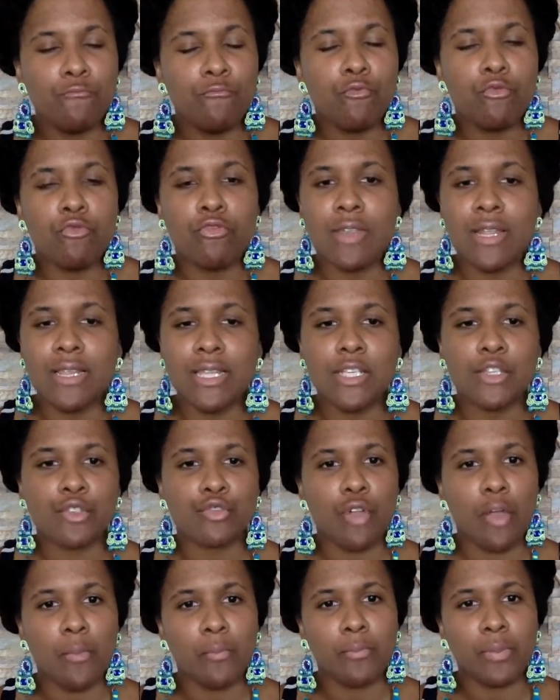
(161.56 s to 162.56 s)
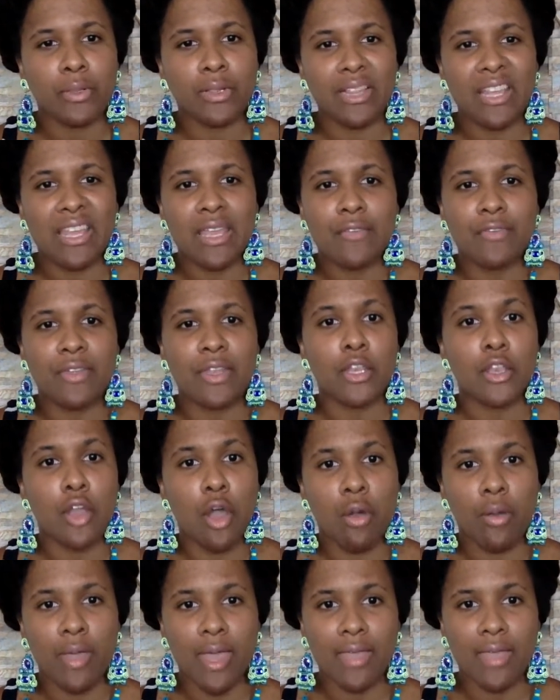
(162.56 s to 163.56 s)
really strong belief in
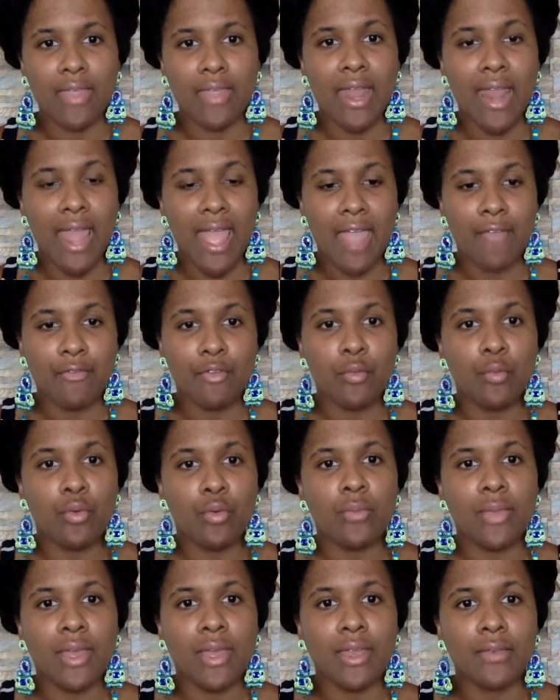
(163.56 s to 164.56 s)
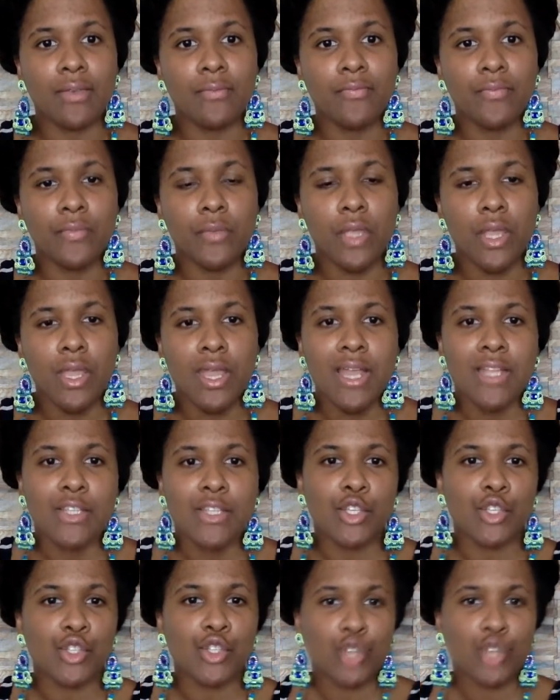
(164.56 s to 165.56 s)
knowing that every woman
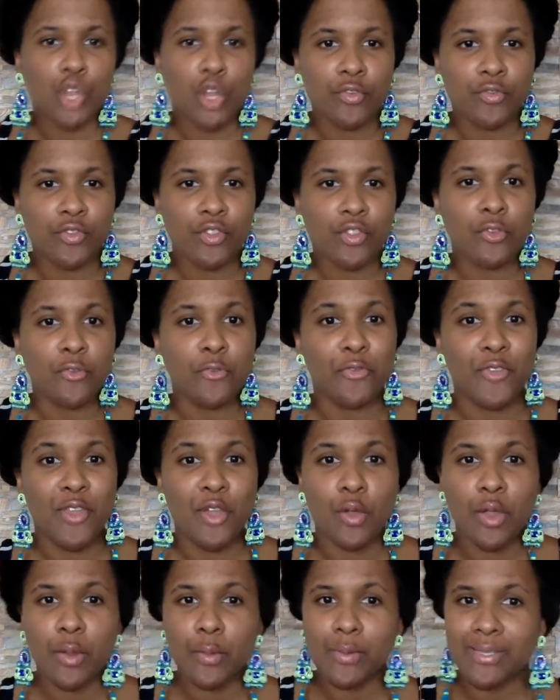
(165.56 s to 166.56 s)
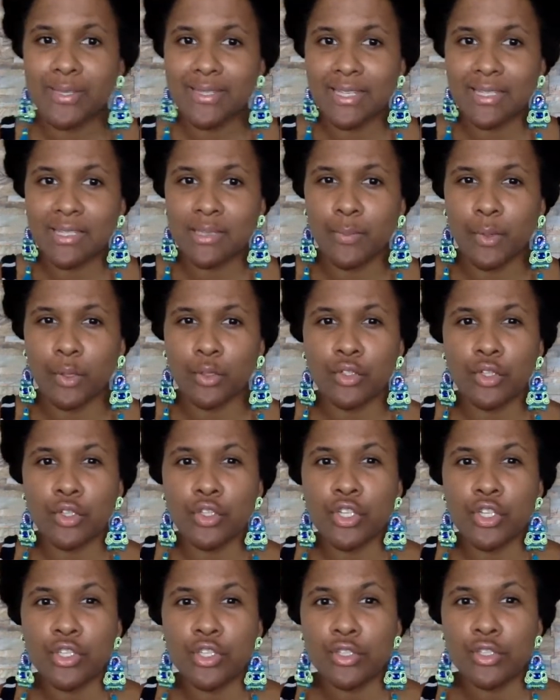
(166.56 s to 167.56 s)
deserves to feel irresistible, to
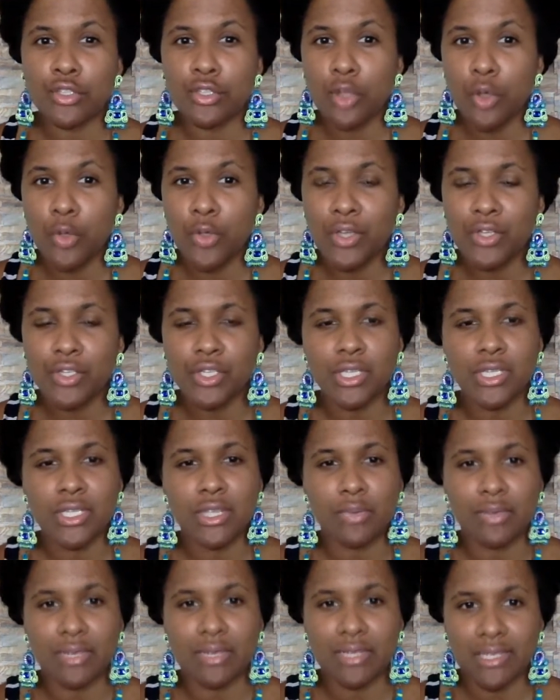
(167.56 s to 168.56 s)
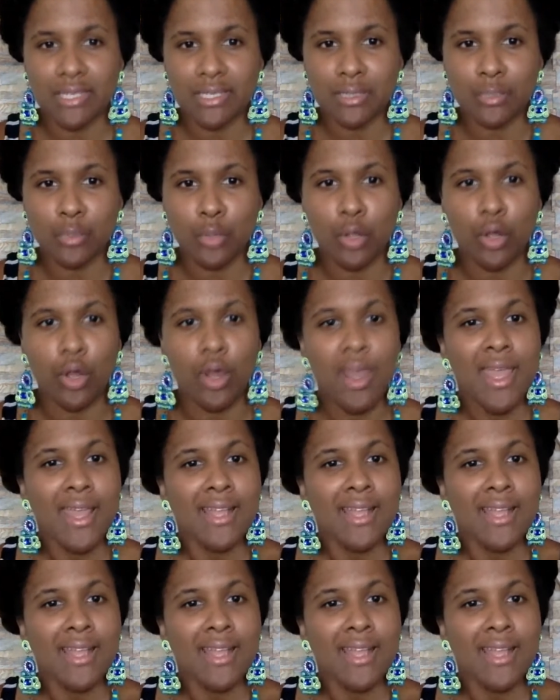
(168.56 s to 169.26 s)
just know that she's irresistible,